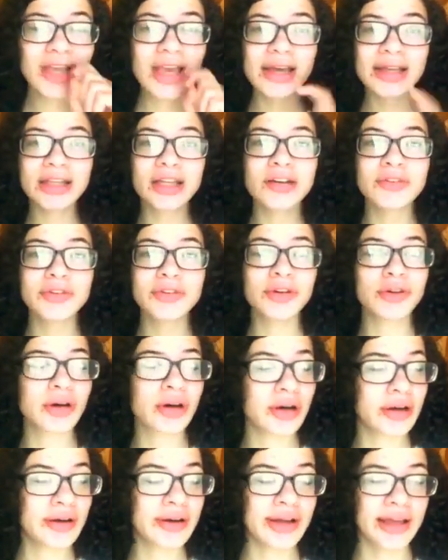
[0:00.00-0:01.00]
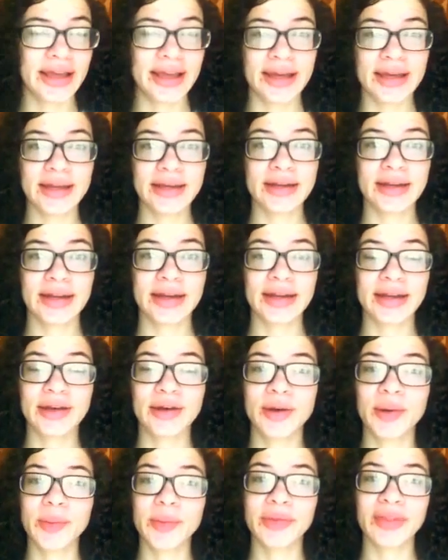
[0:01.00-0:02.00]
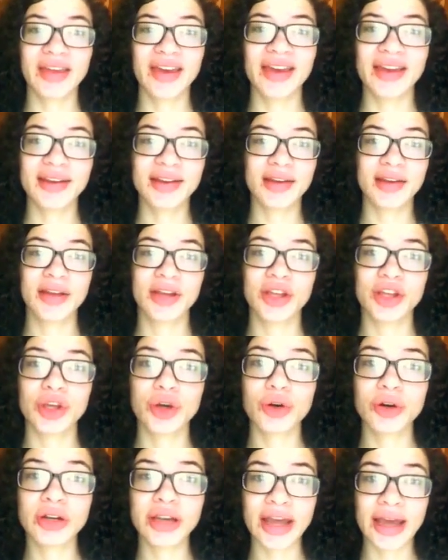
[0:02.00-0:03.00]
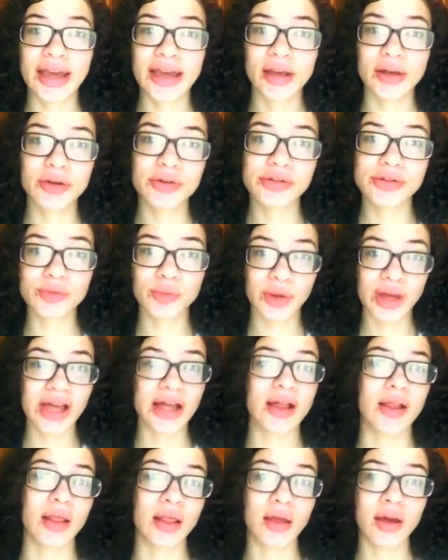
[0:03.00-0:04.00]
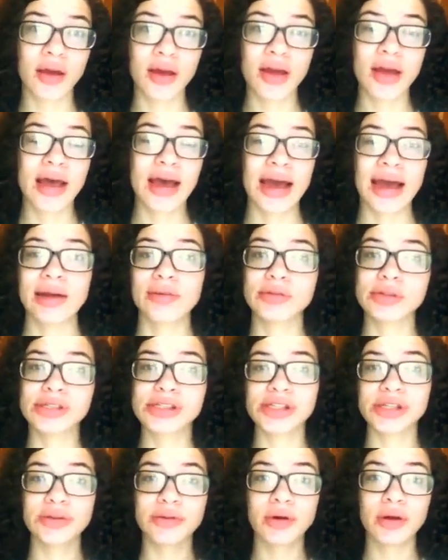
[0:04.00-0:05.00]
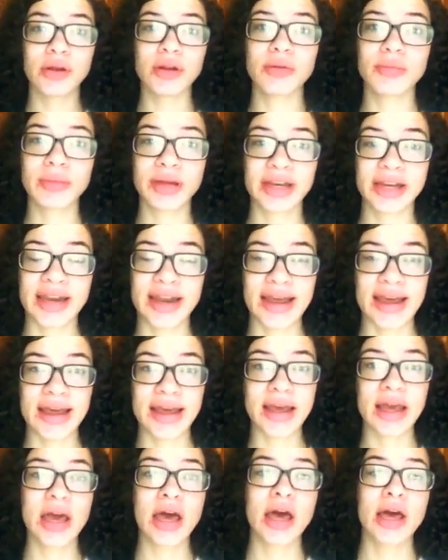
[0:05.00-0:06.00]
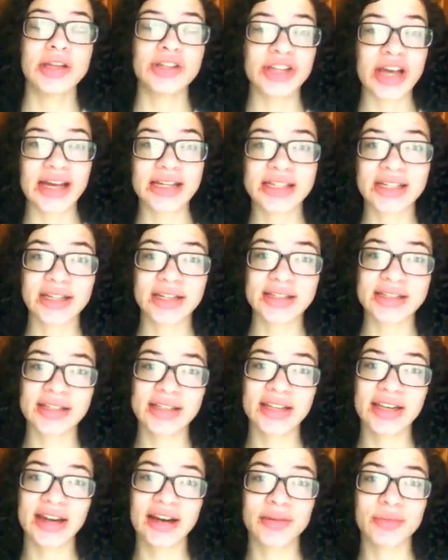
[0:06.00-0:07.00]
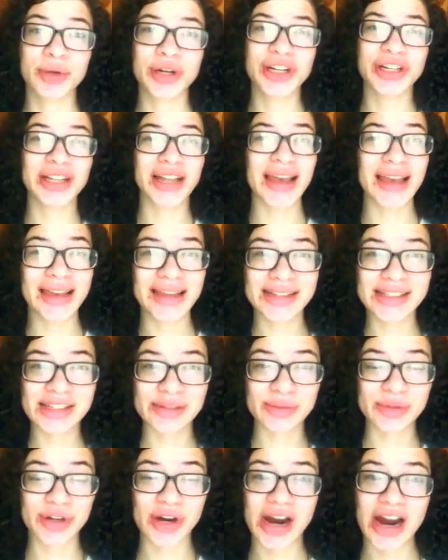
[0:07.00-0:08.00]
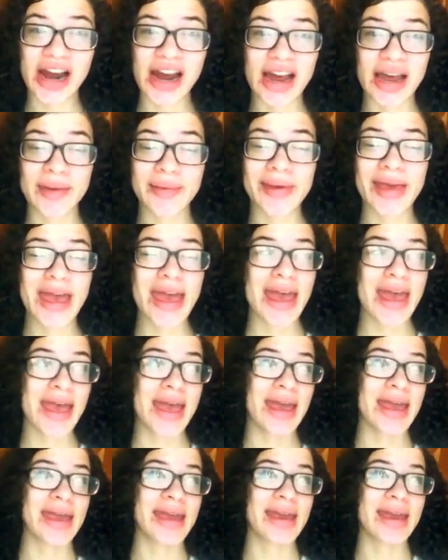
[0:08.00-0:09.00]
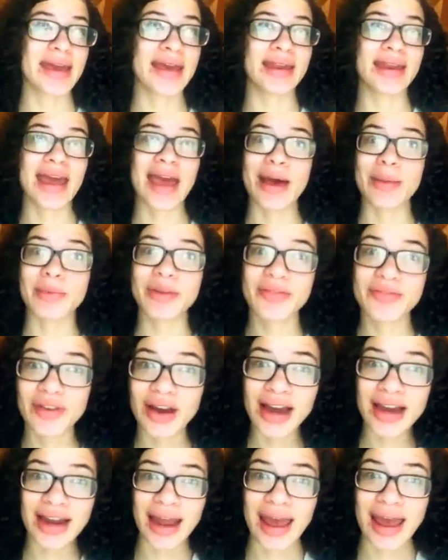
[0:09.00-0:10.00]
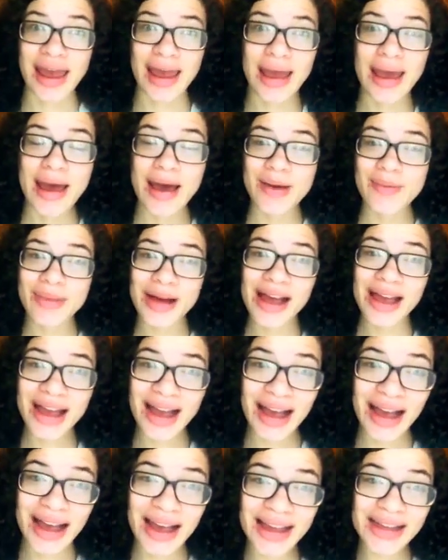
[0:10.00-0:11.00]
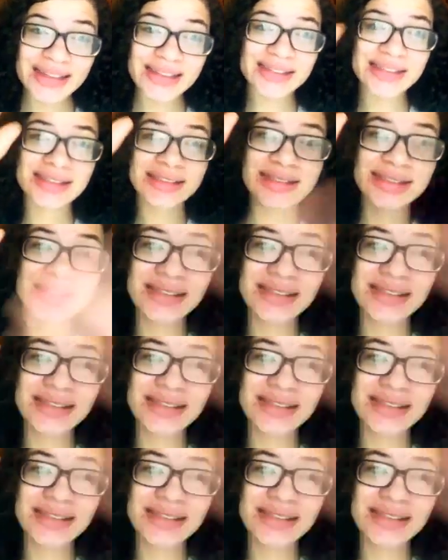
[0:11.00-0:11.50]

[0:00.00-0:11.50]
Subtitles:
I love you all, and I hope that your day goes well. I will see you all on Monday. Jazzy links in the down bar. Like and subscribe, and happy Friday. Bye, guys.